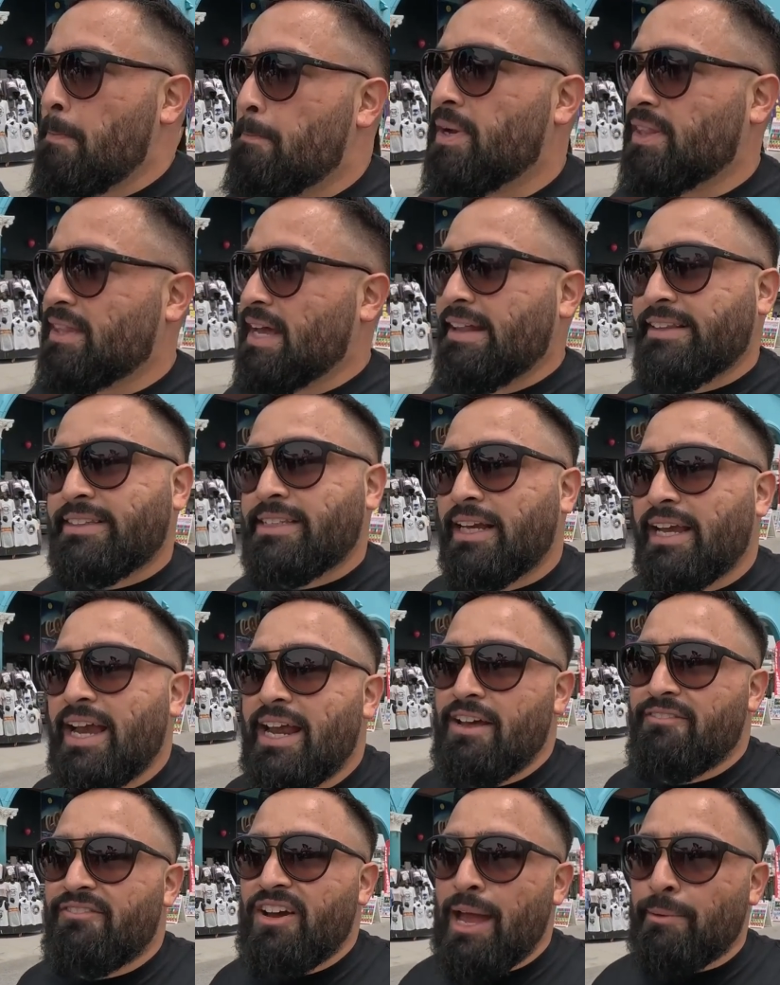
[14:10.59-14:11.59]
But that's the
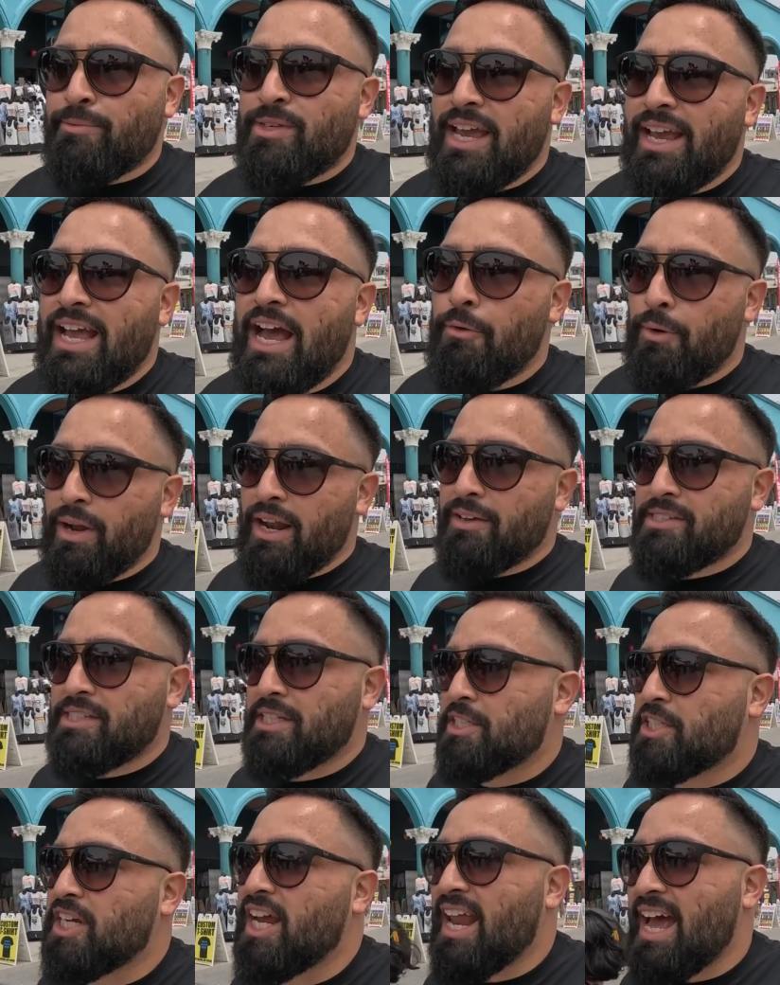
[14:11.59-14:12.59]
kind of vibes I got when I was
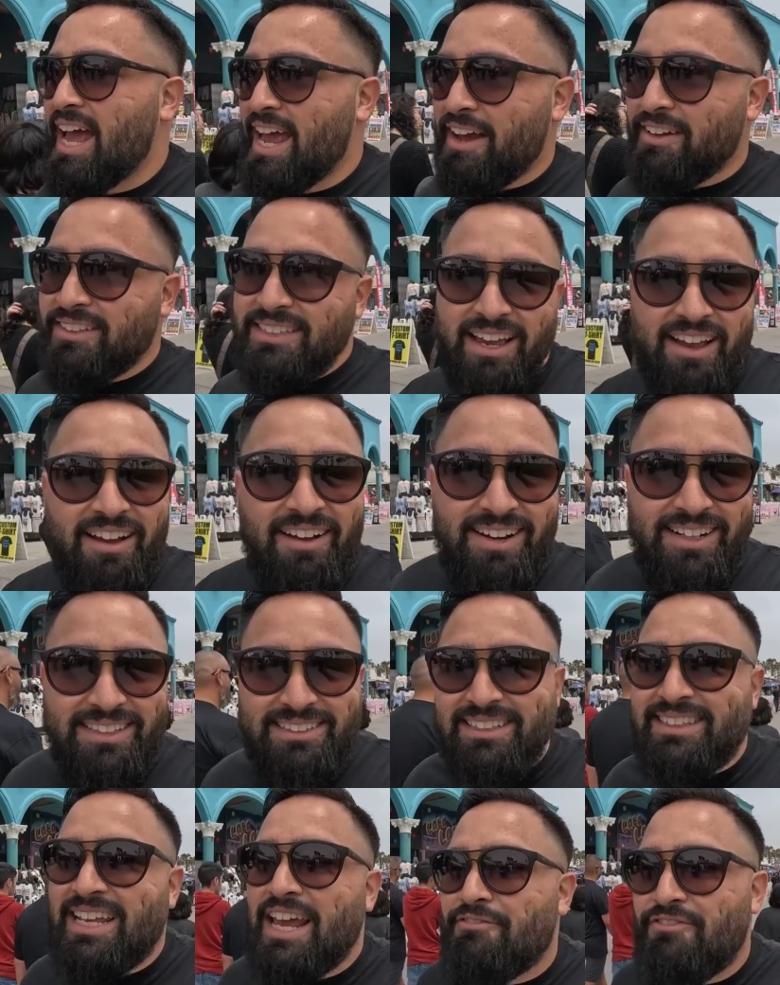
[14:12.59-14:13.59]
in Chennai. I was like, oh,
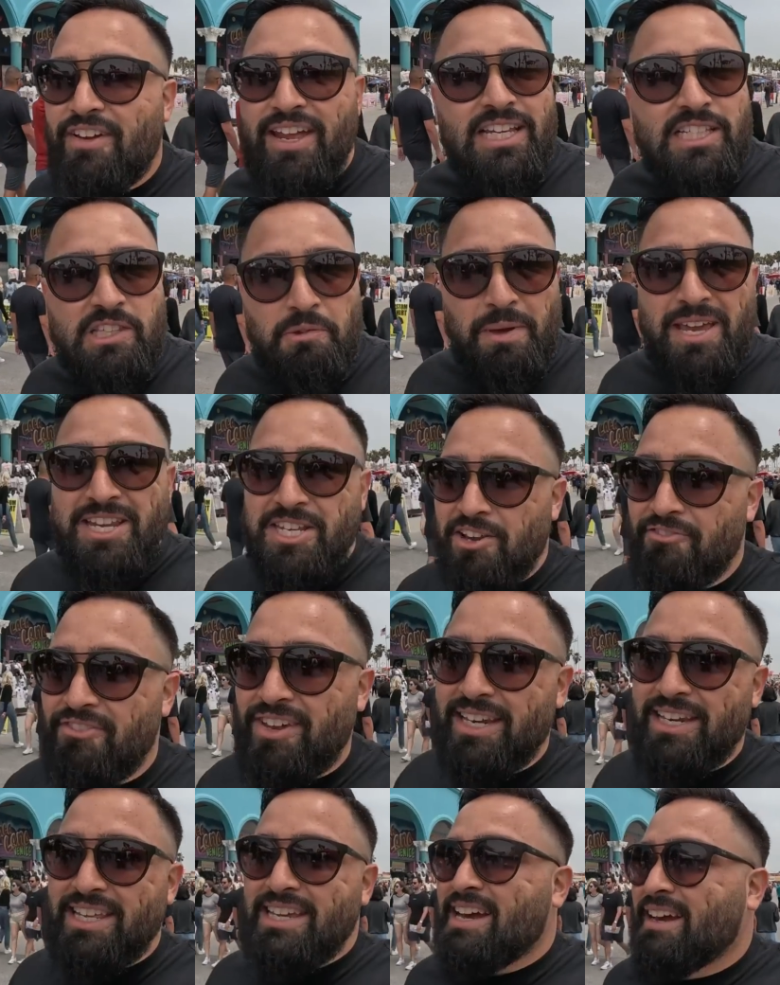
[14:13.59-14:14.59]
this is like Venice Beach of
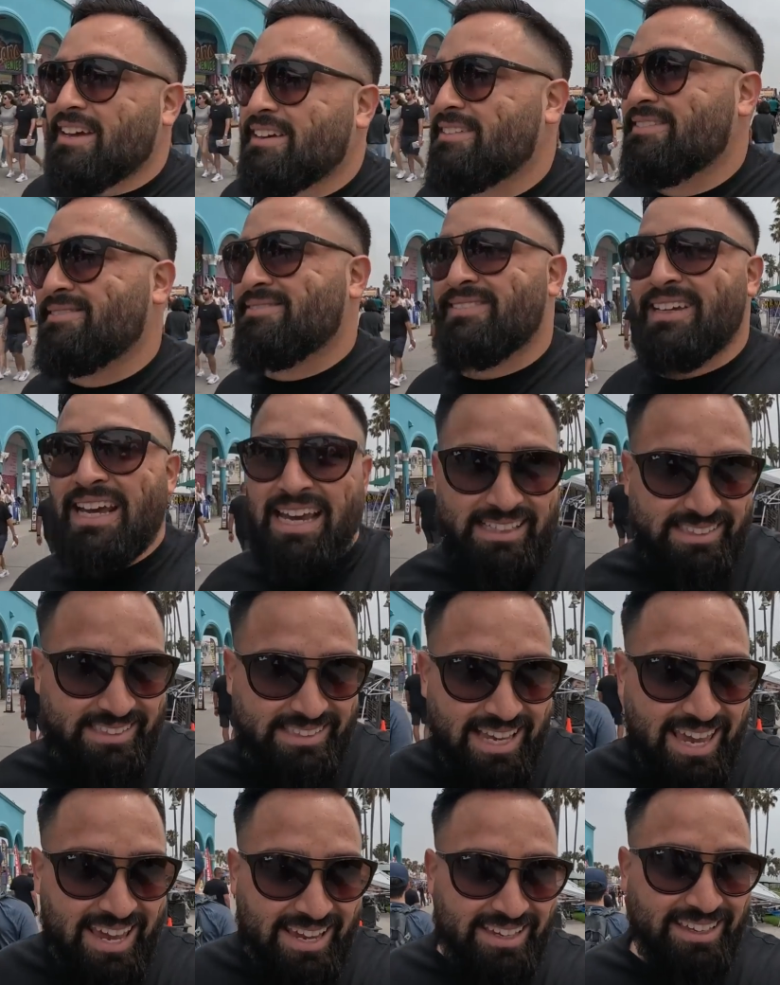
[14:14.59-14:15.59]
India. It's
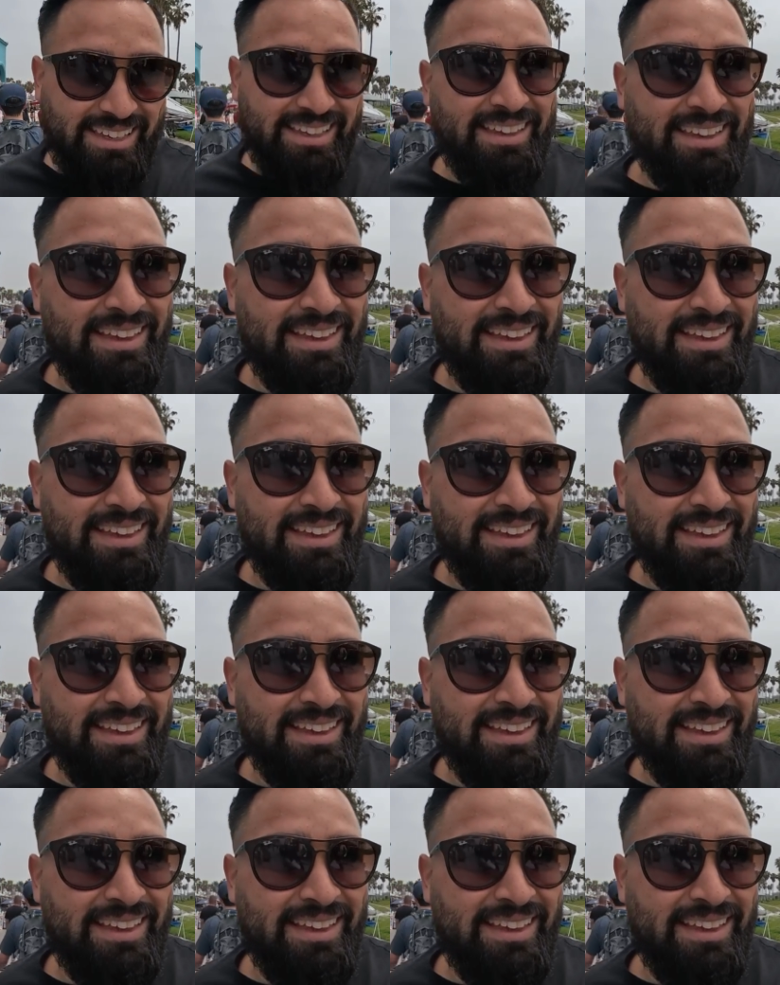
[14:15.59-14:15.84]
sick.